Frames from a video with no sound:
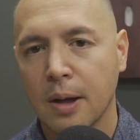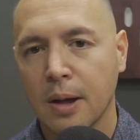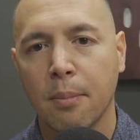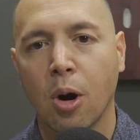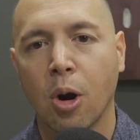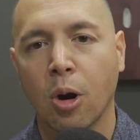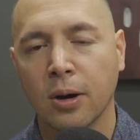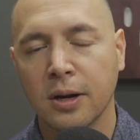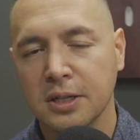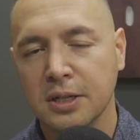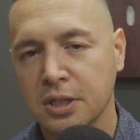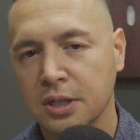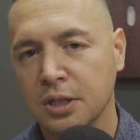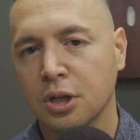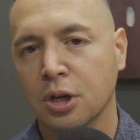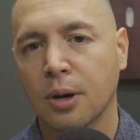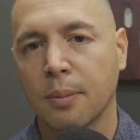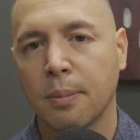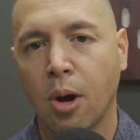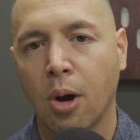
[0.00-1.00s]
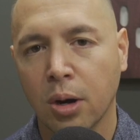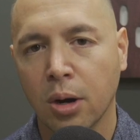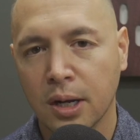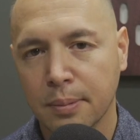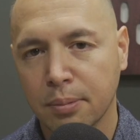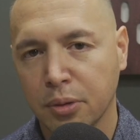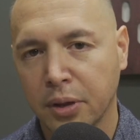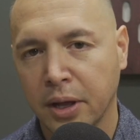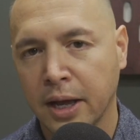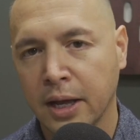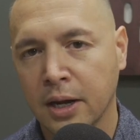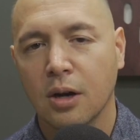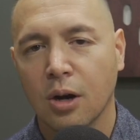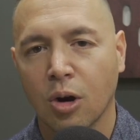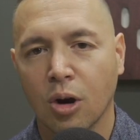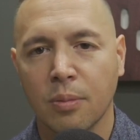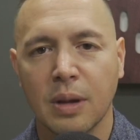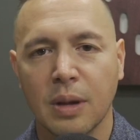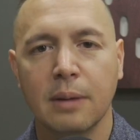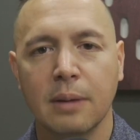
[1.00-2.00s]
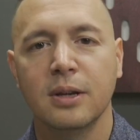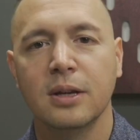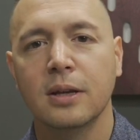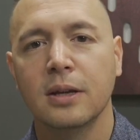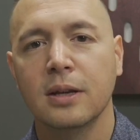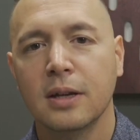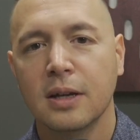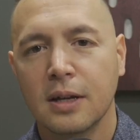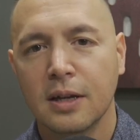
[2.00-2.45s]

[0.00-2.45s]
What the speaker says: parties and you're a party planner, or maybe